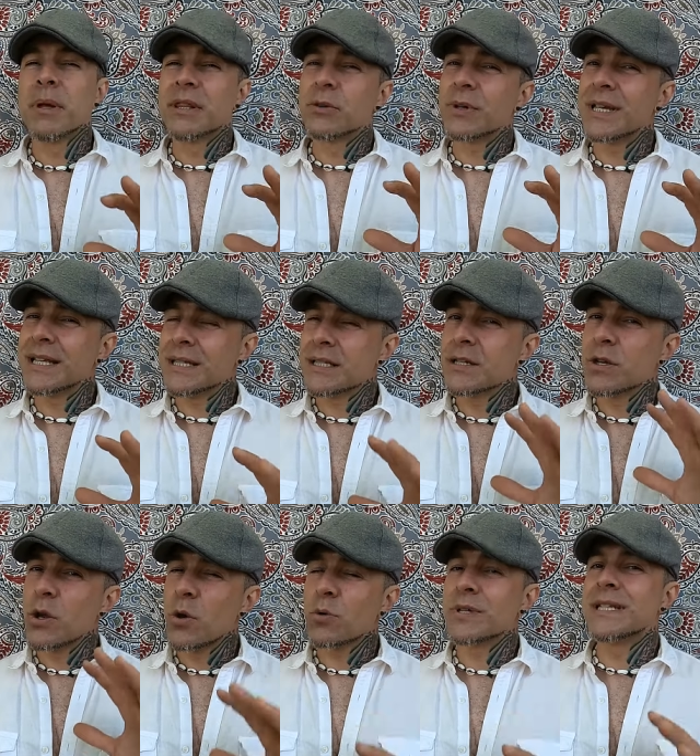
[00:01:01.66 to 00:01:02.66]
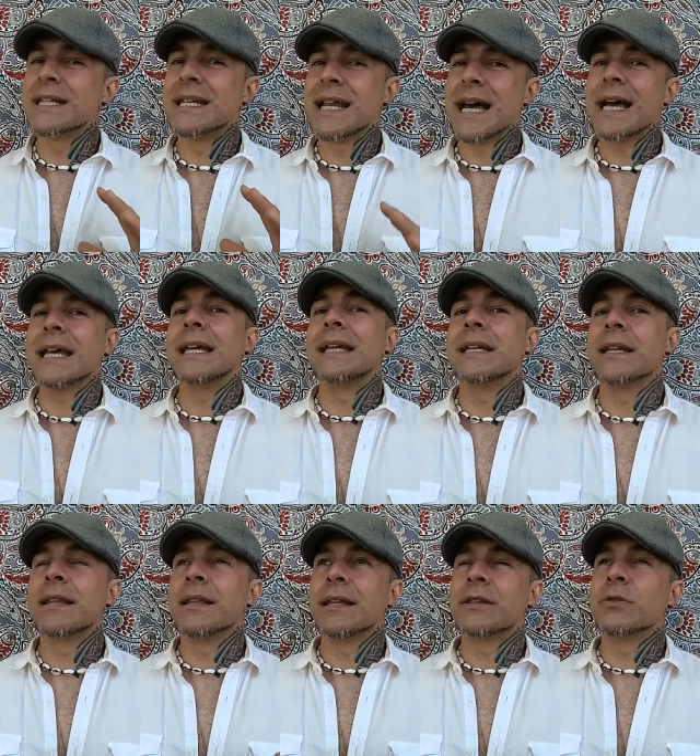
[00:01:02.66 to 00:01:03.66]
but there is no denying
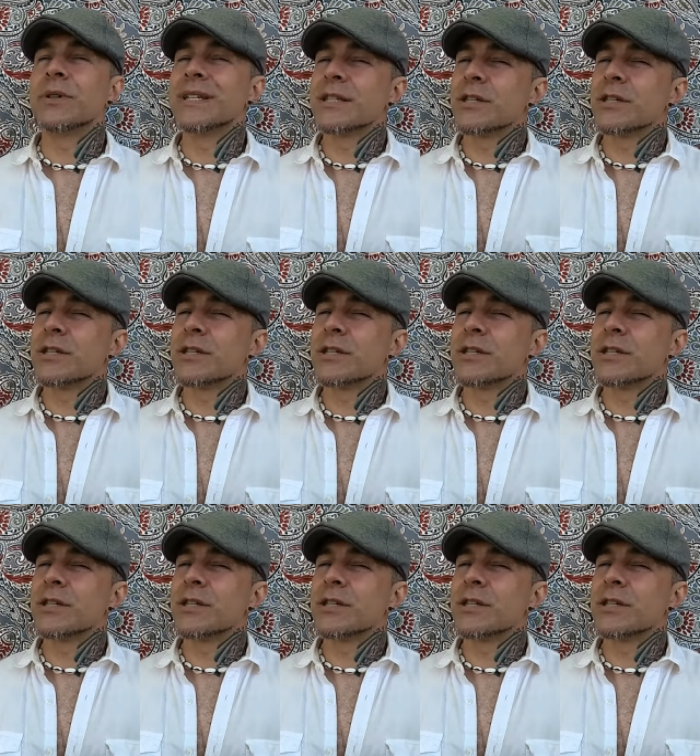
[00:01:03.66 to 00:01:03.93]
that there